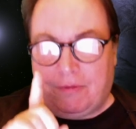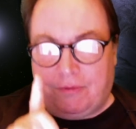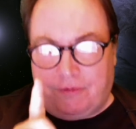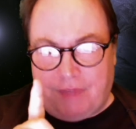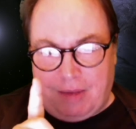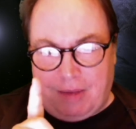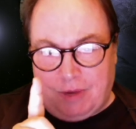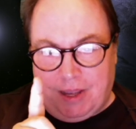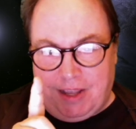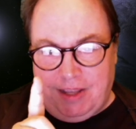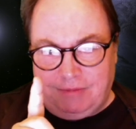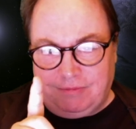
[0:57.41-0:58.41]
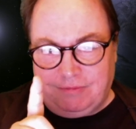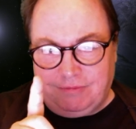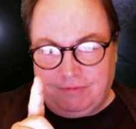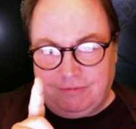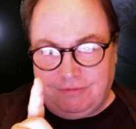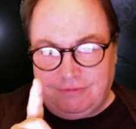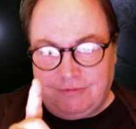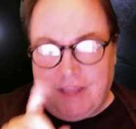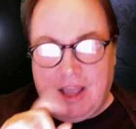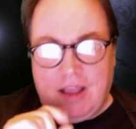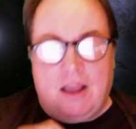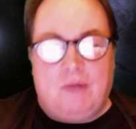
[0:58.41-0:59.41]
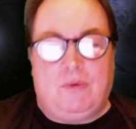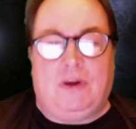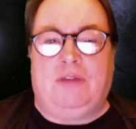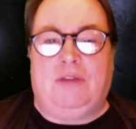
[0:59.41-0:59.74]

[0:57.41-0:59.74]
That way, when I